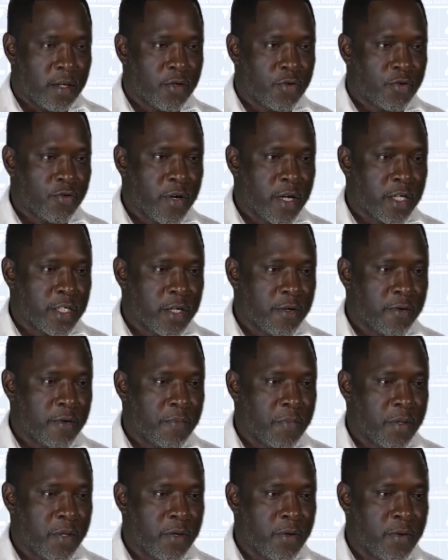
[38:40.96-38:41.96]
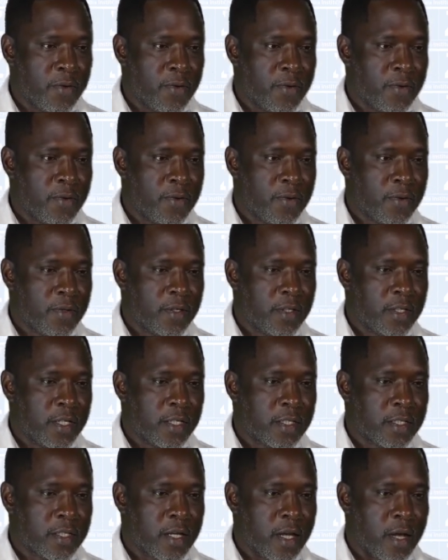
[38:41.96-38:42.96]
treasury bill
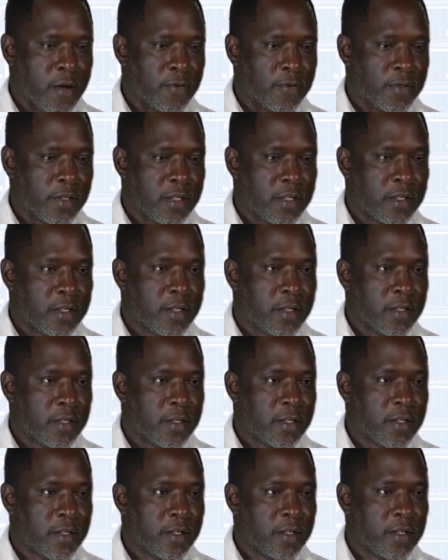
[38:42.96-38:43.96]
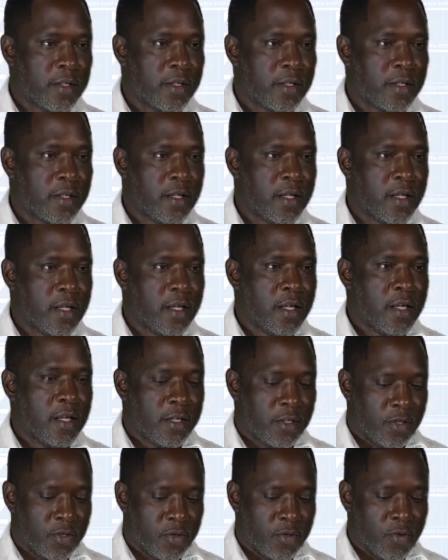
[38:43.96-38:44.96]
discount.
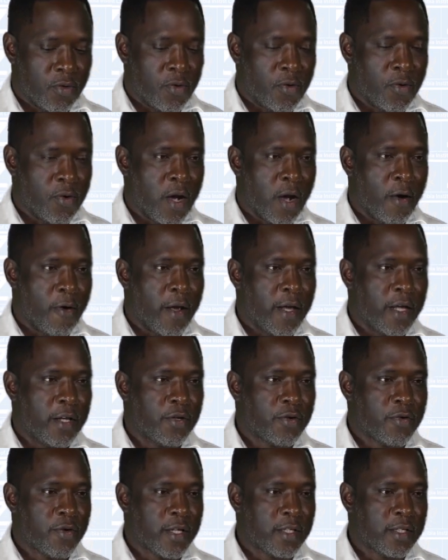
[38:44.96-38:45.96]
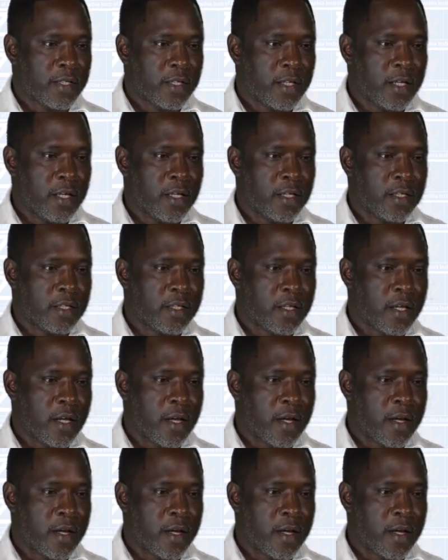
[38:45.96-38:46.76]
So our interest is